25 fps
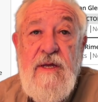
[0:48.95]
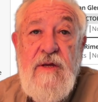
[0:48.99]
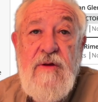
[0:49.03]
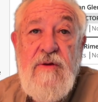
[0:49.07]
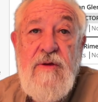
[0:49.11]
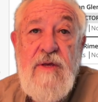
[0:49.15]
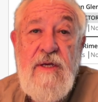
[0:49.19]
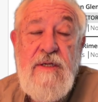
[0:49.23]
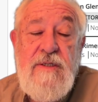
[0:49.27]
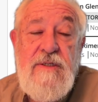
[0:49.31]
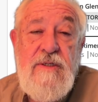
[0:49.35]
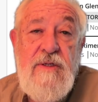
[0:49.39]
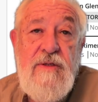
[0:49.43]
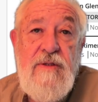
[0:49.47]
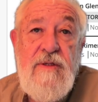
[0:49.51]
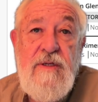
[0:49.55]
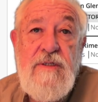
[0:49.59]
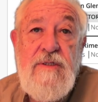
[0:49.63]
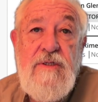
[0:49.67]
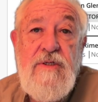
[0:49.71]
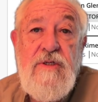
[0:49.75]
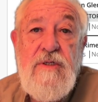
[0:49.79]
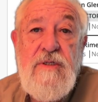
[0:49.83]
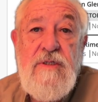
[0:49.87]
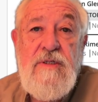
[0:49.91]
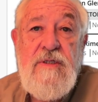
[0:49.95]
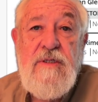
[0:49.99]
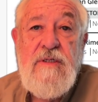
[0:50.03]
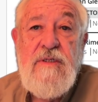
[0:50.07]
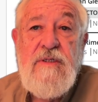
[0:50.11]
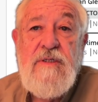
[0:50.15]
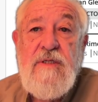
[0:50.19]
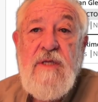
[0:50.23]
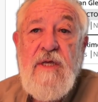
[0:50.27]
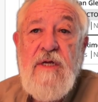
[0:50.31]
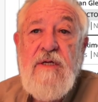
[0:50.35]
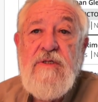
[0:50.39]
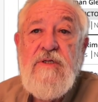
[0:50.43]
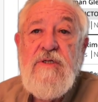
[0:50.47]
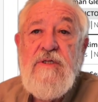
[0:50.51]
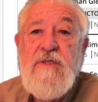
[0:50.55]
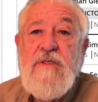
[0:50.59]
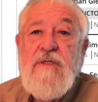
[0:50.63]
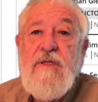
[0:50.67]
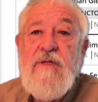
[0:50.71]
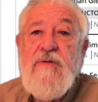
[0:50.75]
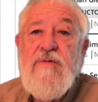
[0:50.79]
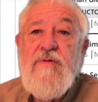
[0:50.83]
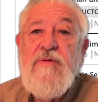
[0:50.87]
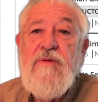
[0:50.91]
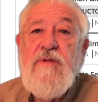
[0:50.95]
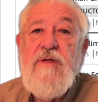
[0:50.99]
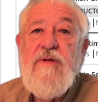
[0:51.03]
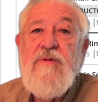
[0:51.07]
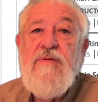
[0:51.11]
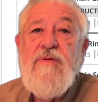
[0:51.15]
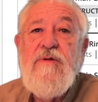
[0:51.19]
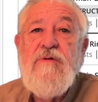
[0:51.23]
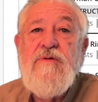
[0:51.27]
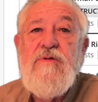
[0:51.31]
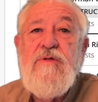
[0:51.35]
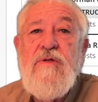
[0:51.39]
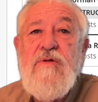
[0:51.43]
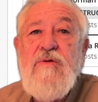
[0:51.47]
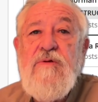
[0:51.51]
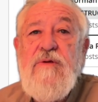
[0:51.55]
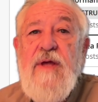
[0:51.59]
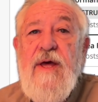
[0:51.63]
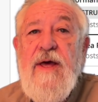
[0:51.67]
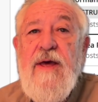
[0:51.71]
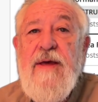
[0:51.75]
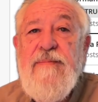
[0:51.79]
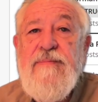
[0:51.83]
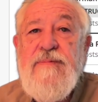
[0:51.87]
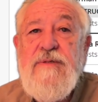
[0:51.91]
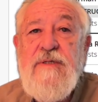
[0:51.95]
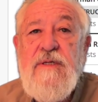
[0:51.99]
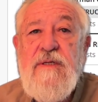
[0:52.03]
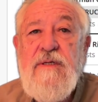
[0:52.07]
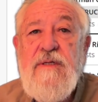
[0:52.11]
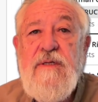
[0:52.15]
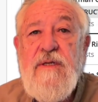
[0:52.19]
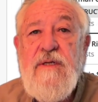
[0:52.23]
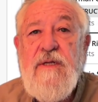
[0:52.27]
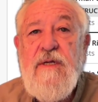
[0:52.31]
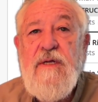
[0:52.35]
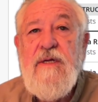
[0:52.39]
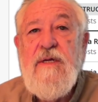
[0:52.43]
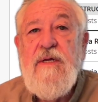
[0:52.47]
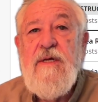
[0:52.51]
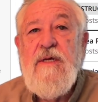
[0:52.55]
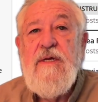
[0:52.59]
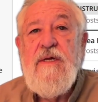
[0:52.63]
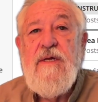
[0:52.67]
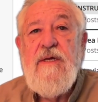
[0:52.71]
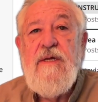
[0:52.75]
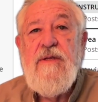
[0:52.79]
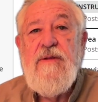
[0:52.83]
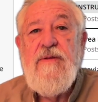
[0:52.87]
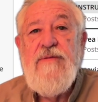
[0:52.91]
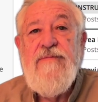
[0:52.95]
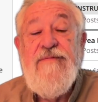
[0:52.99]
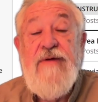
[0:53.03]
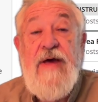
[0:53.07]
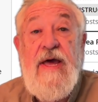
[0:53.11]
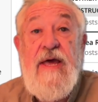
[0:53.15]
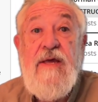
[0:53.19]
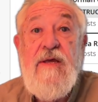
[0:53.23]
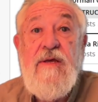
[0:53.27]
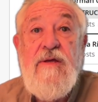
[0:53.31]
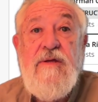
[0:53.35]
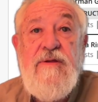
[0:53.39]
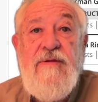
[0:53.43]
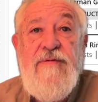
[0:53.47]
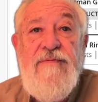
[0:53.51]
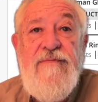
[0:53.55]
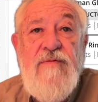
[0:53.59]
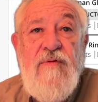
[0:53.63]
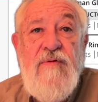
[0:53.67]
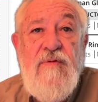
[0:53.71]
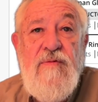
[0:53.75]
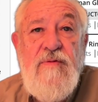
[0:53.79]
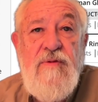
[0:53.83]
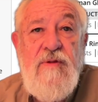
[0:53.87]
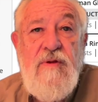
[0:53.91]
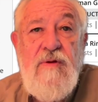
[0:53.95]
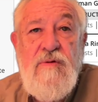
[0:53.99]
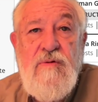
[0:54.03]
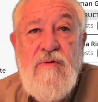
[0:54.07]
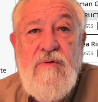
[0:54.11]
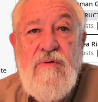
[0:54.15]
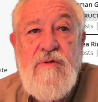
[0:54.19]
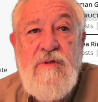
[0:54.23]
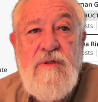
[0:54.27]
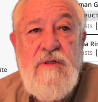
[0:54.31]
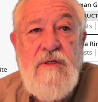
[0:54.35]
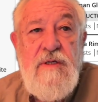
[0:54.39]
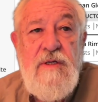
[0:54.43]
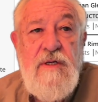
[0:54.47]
Okay, so this is just a discussion of those two types and the values for those.